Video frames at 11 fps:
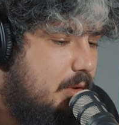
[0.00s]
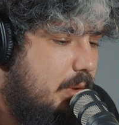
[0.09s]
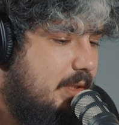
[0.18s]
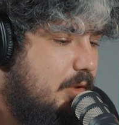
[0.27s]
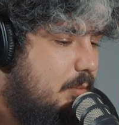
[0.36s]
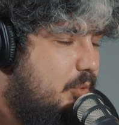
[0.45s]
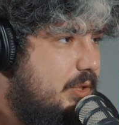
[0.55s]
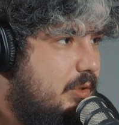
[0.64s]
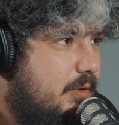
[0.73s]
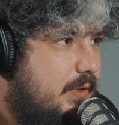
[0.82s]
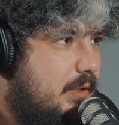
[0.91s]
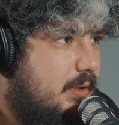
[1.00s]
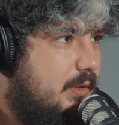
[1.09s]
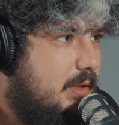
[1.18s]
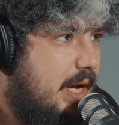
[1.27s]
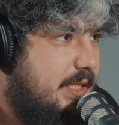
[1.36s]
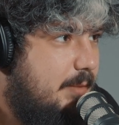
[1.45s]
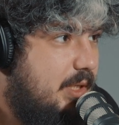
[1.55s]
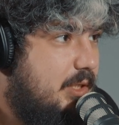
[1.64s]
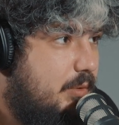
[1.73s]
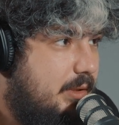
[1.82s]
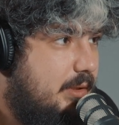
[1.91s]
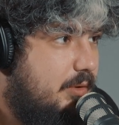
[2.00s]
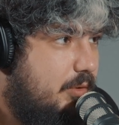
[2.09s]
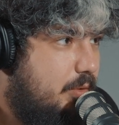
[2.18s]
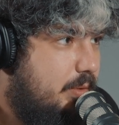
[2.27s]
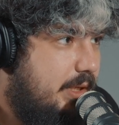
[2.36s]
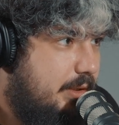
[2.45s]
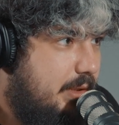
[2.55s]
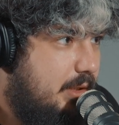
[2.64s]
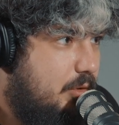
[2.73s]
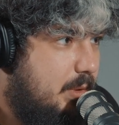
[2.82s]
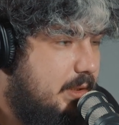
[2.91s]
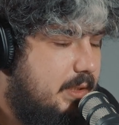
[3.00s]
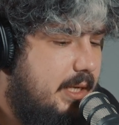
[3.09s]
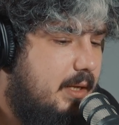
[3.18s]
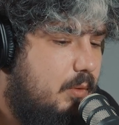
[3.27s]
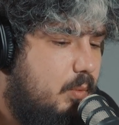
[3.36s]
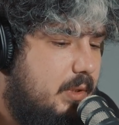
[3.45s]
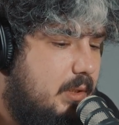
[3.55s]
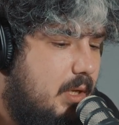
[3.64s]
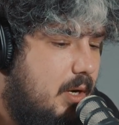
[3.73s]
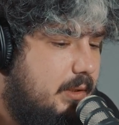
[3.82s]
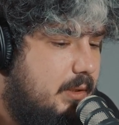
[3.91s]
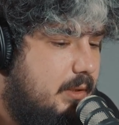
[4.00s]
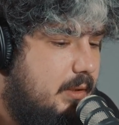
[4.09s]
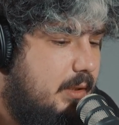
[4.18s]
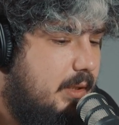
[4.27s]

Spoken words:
Right, so a portion of the ICP generated through the internet human sale was locked